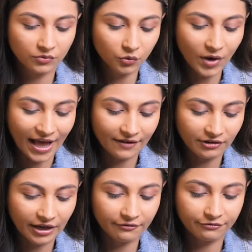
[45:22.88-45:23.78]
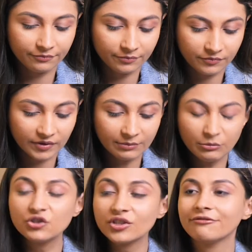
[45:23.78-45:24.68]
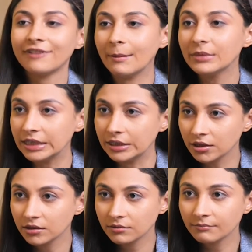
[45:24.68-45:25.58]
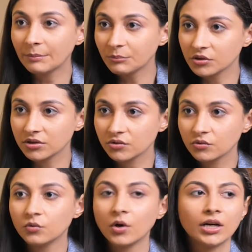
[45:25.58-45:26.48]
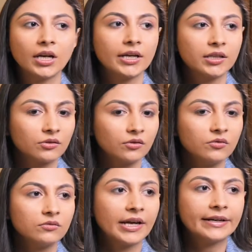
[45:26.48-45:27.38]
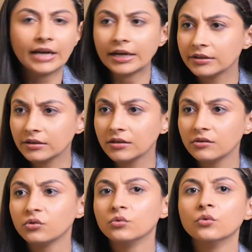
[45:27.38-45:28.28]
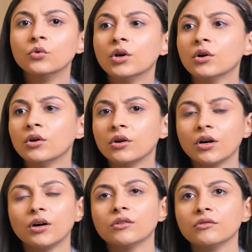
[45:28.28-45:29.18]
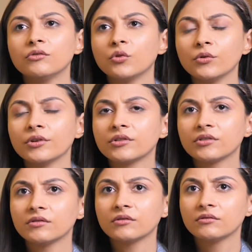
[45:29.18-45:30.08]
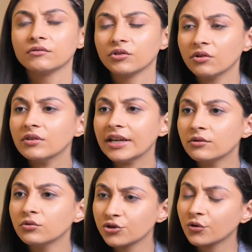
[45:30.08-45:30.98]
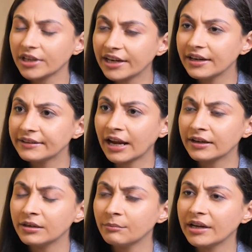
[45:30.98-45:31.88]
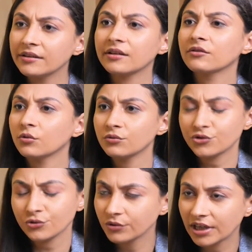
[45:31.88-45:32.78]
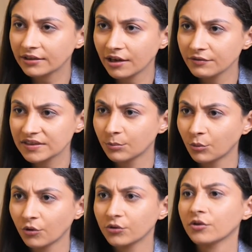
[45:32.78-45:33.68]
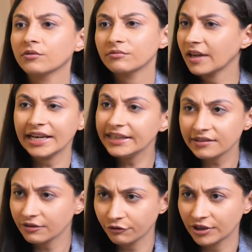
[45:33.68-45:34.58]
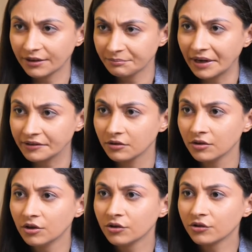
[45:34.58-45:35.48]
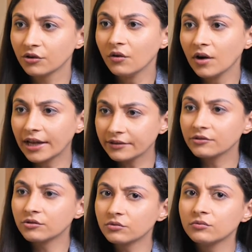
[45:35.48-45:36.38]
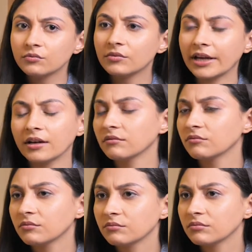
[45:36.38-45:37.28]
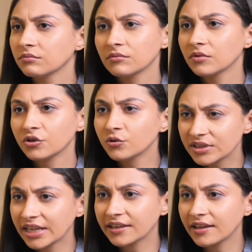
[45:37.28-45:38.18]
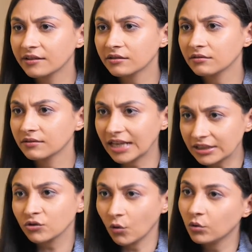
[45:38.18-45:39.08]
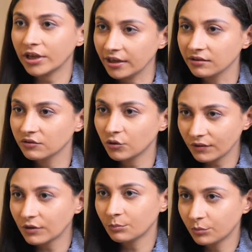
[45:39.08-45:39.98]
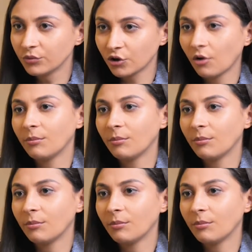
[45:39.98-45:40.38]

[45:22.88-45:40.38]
who have like immediate family members who are like, entitled, who don't, like who show entitlement and don't show that kind of support or anything for that matter, and you say that that's okay to even draw